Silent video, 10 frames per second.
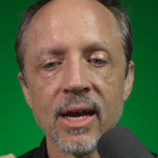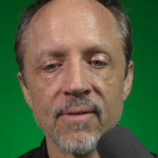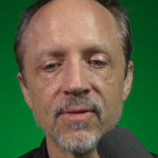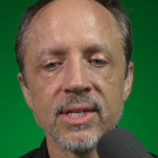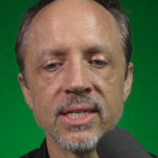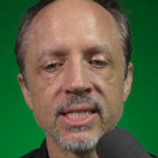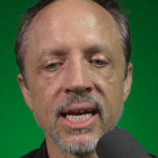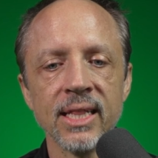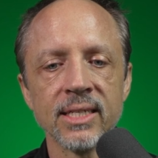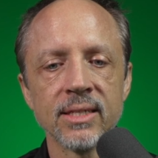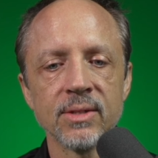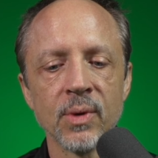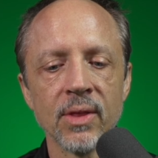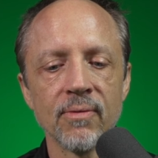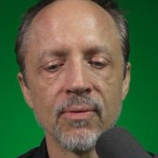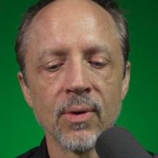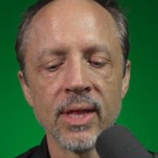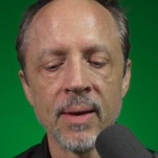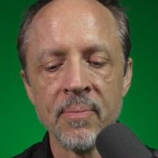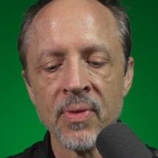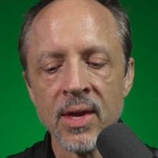I offered to design this with for them.